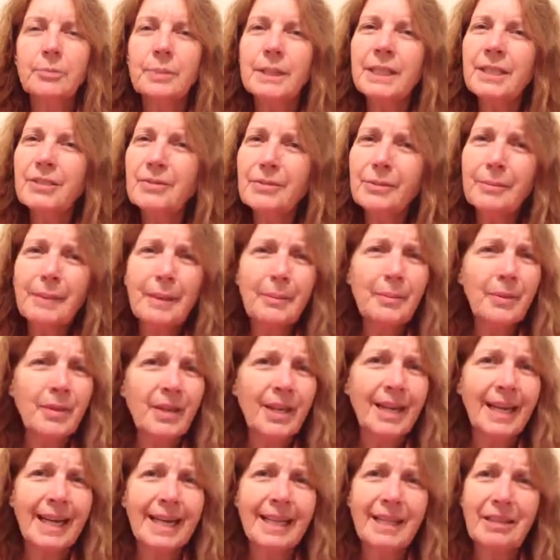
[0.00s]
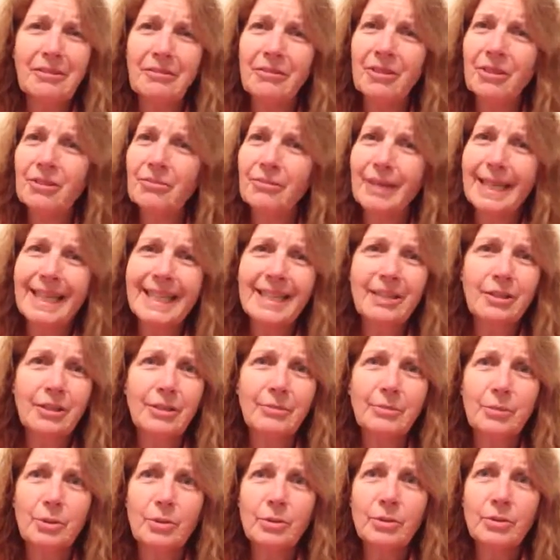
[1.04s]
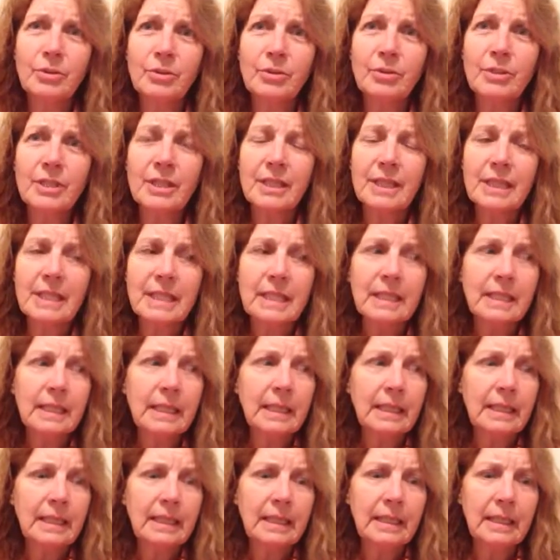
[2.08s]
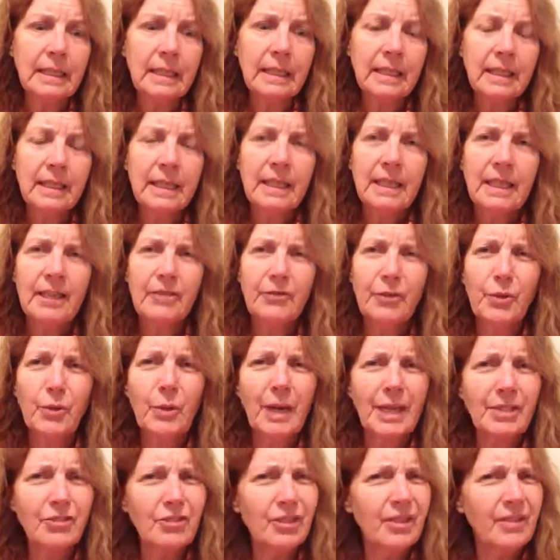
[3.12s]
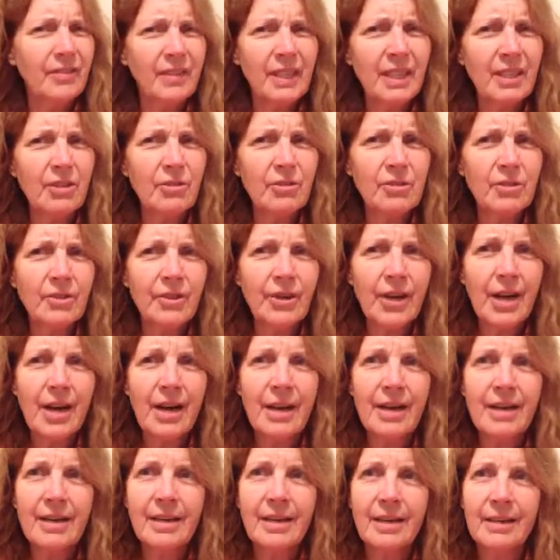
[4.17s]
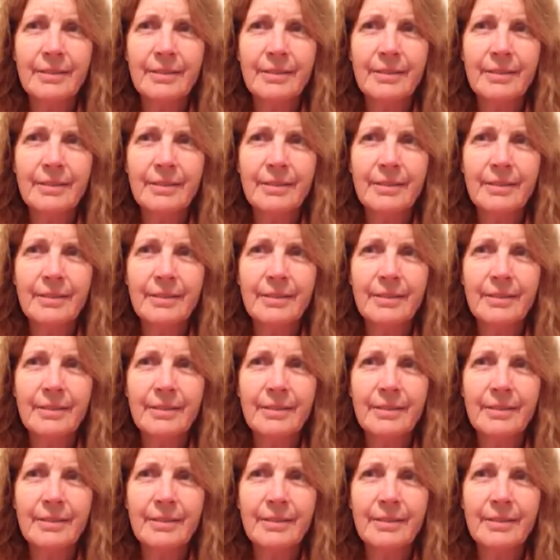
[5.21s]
Please remember that I can look right in on Moodle to see if you're watching the videos or not.